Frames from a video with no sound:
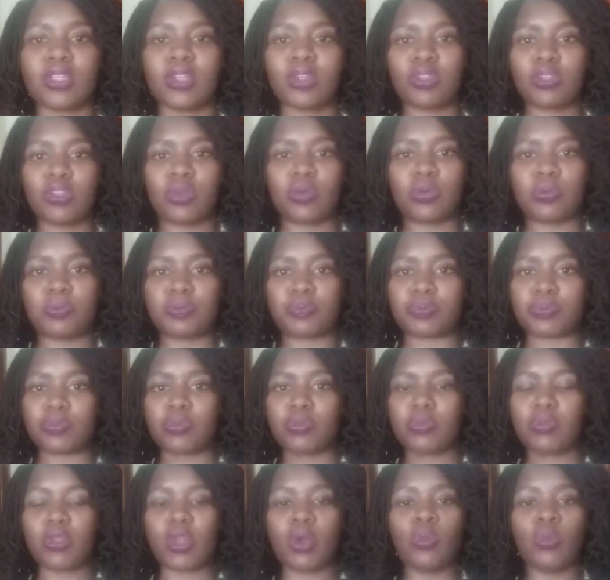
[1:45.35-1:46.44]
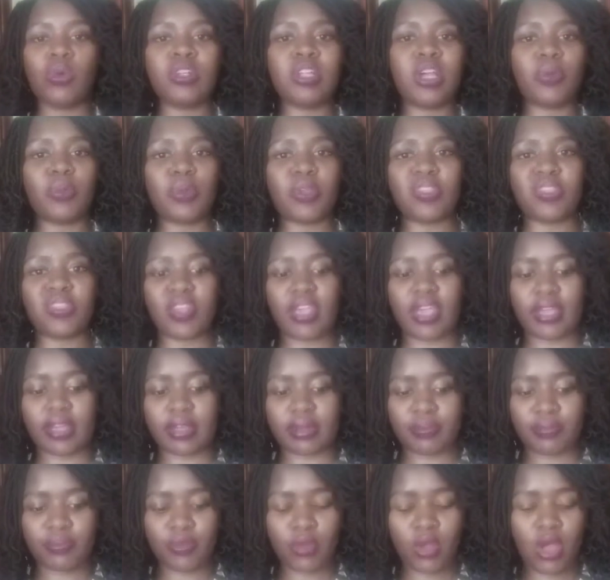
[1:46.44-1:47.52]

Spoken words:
So what are we saying?